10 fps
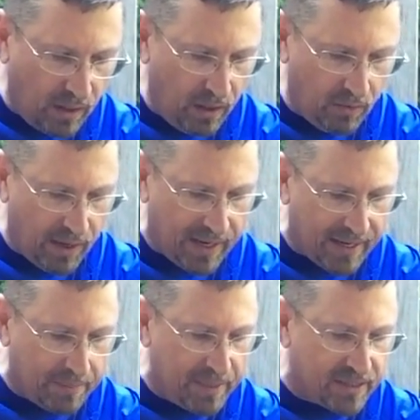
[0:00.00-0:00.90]
Alright, I
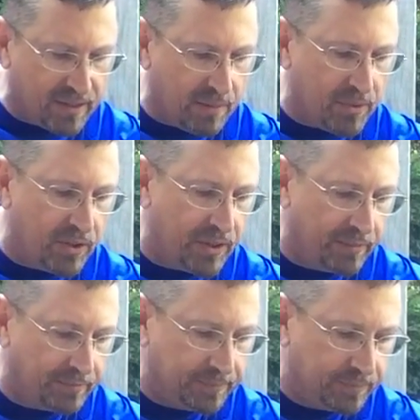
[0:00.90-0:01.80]
got it mixed up good.
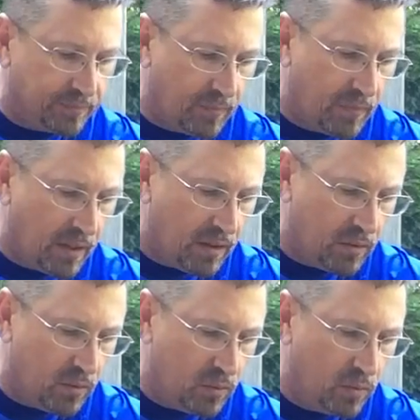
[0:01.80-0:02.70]

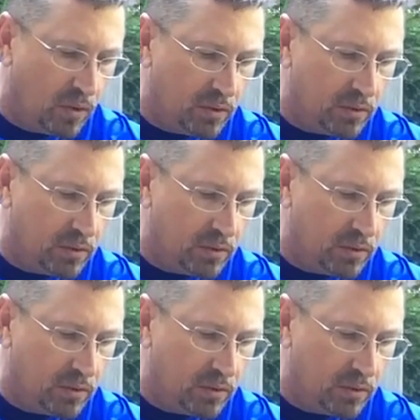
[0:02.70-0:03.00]
Ooh.